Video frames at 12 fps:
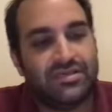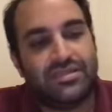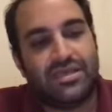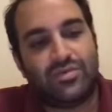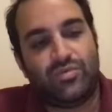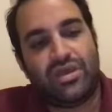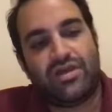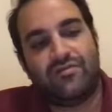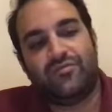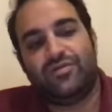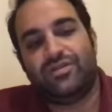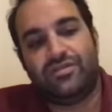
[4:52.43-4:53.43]
that we have
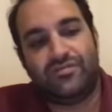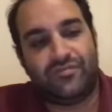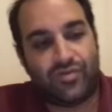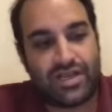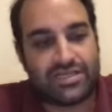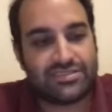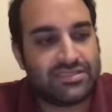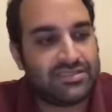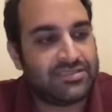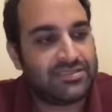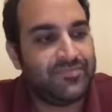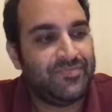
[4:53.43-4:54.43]
with for
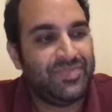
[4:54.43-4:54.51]
assets.